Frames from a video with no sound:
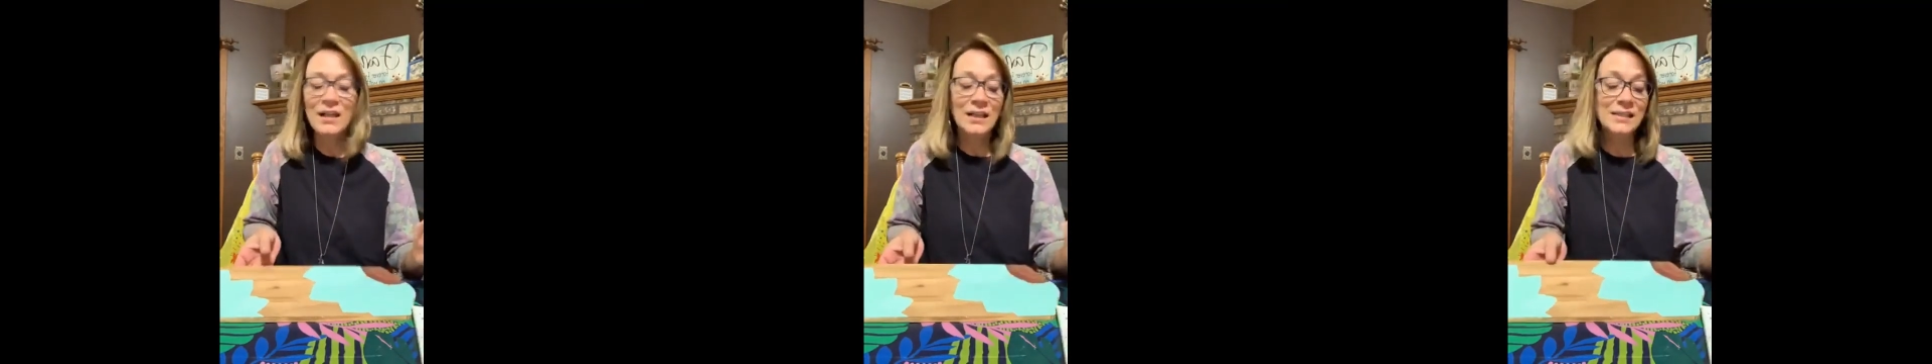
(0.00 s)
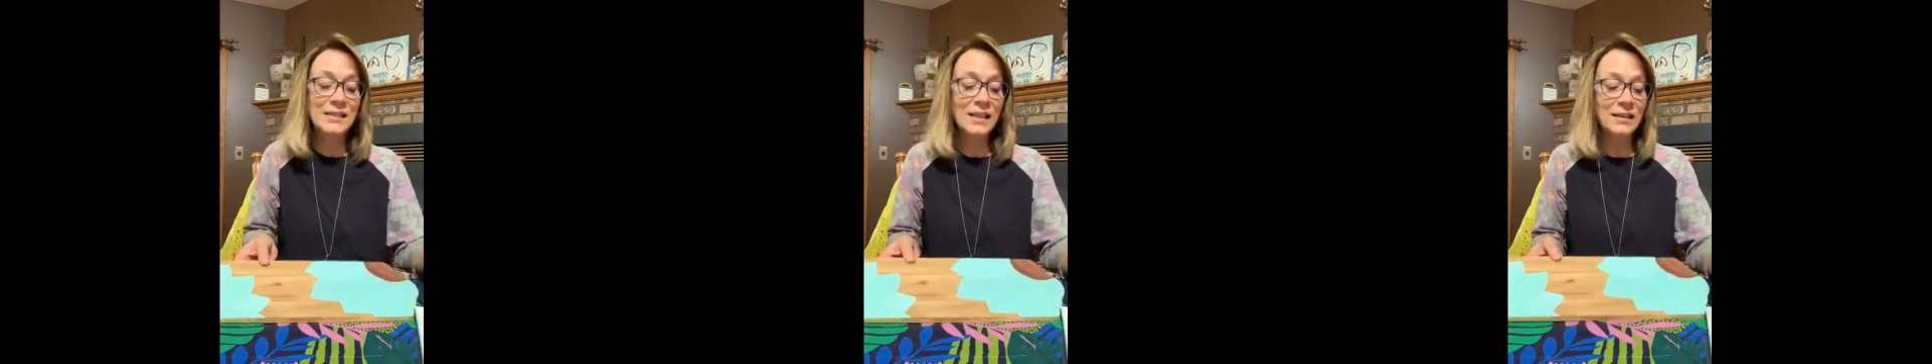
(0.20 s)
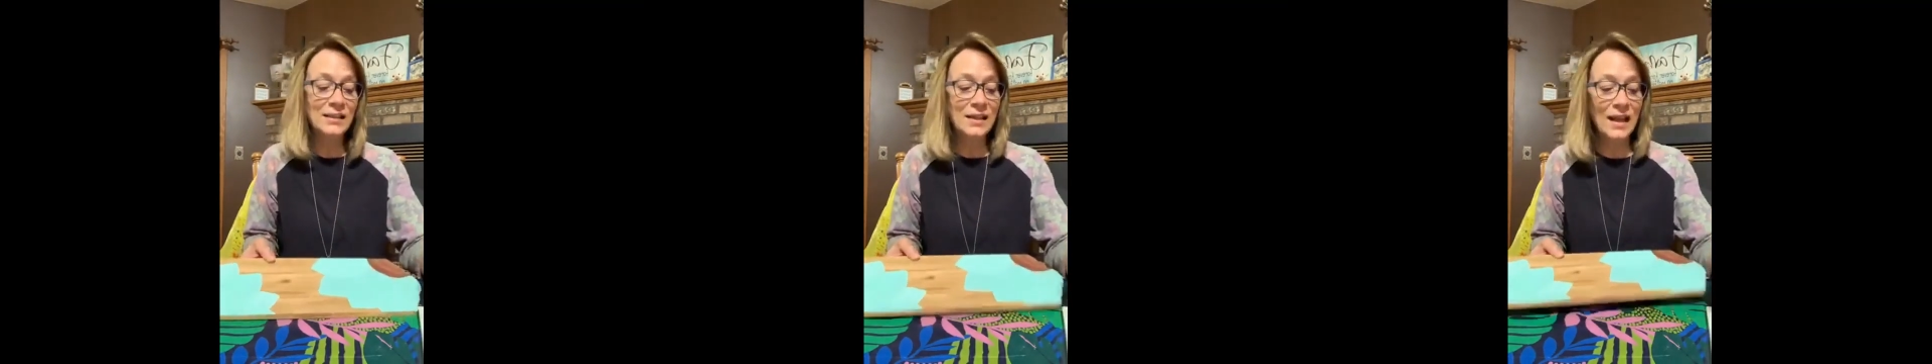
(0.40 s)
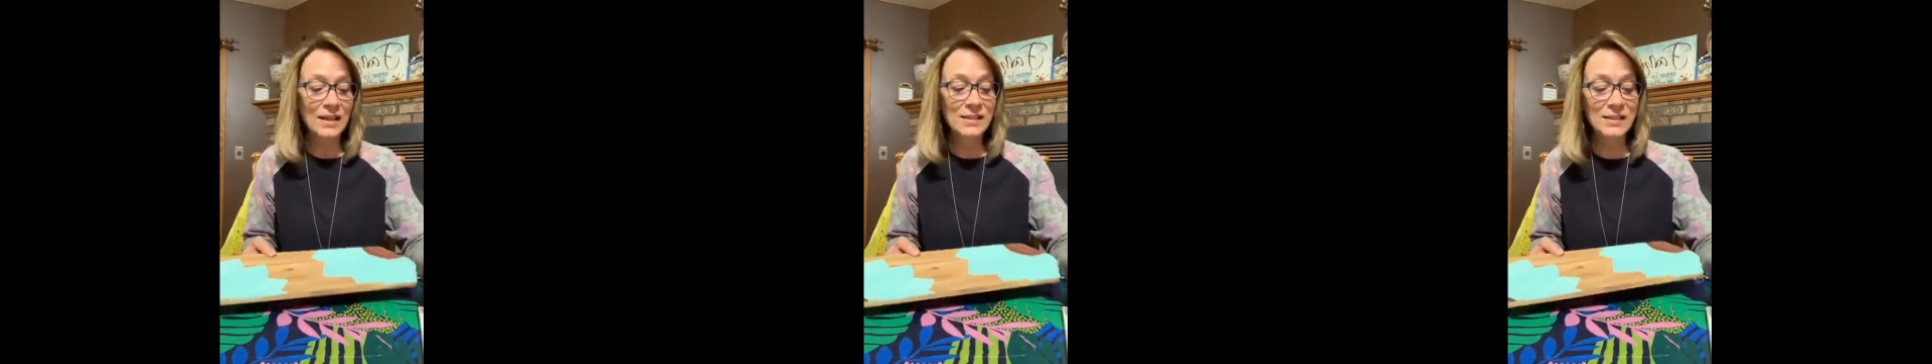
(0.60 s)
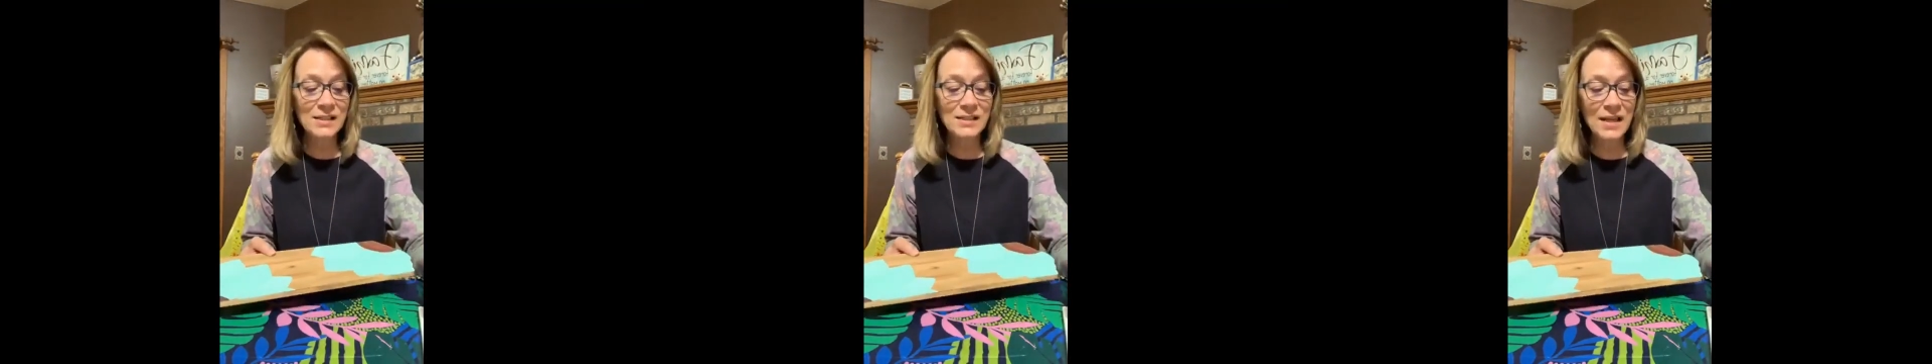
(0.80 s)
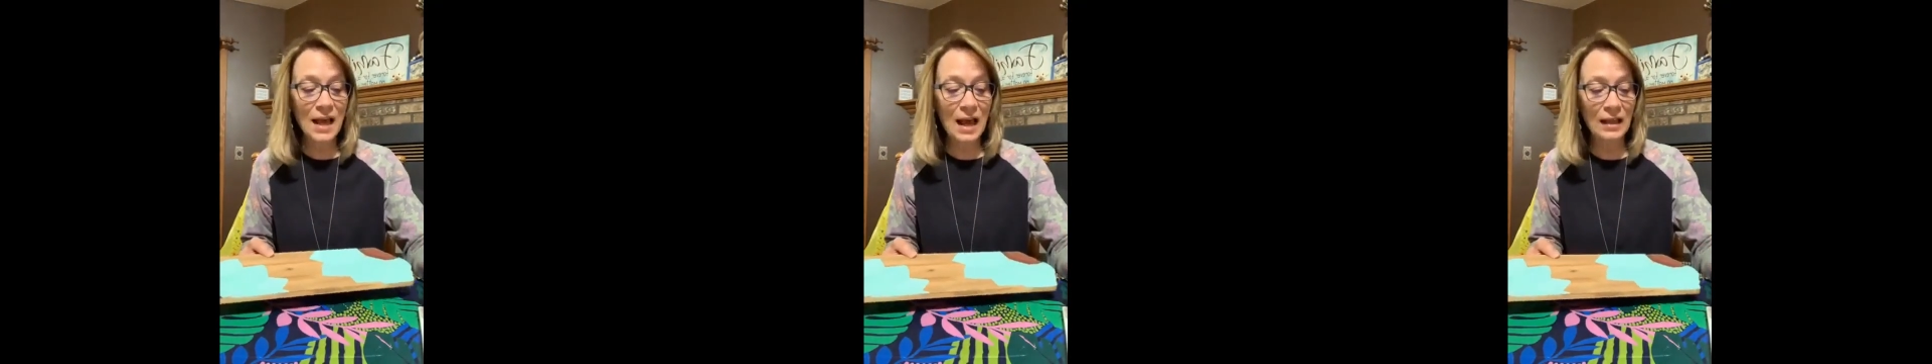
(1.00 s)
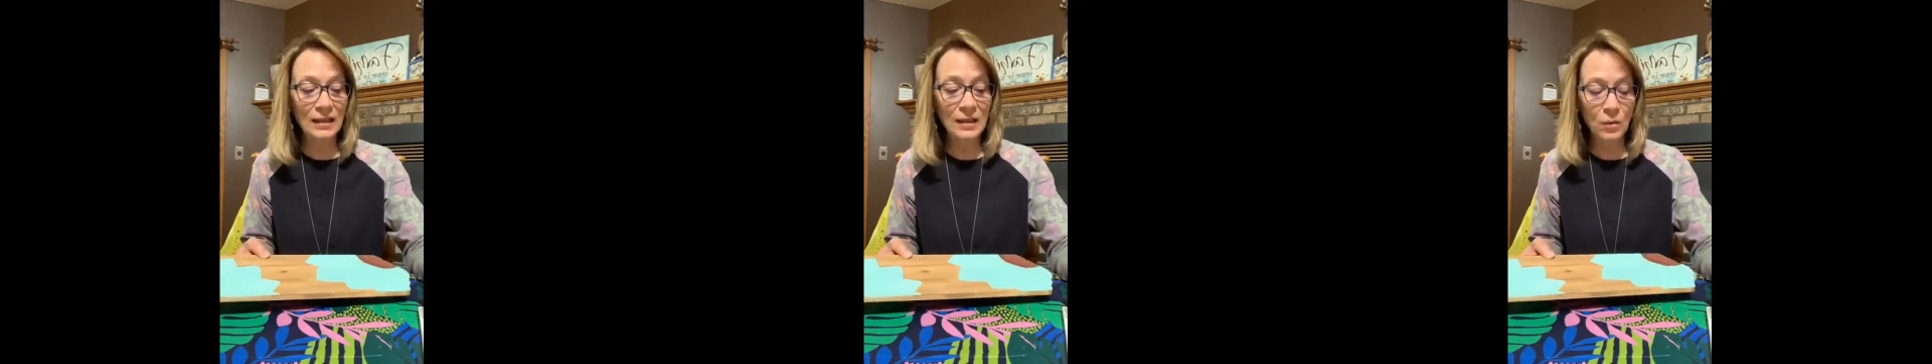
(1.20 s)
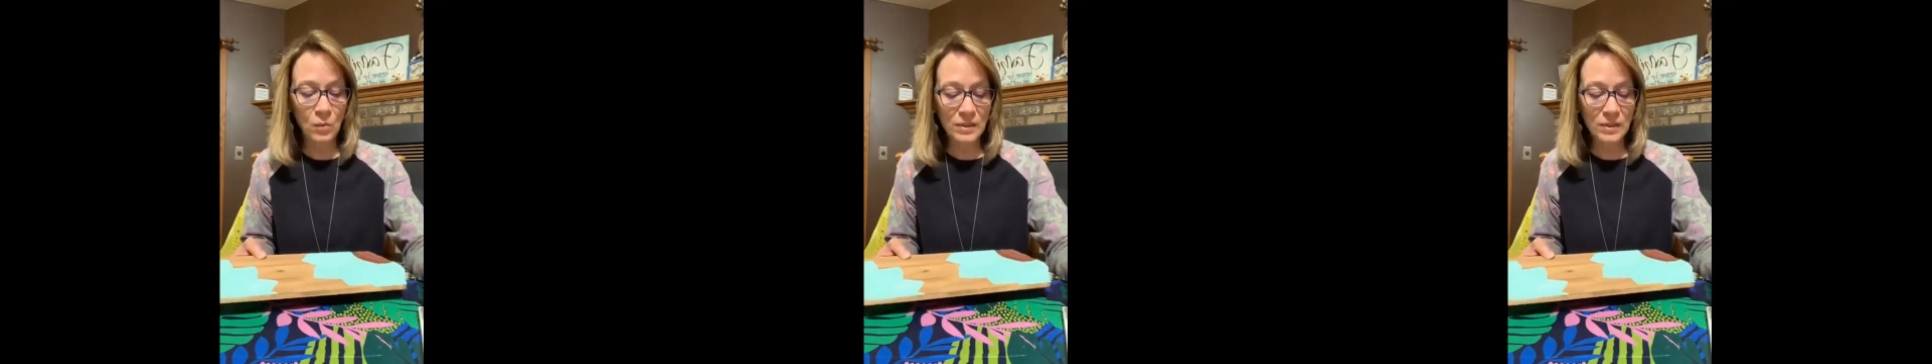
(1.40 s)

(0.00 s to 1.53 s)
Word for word: Like I said, the next is the highlighting.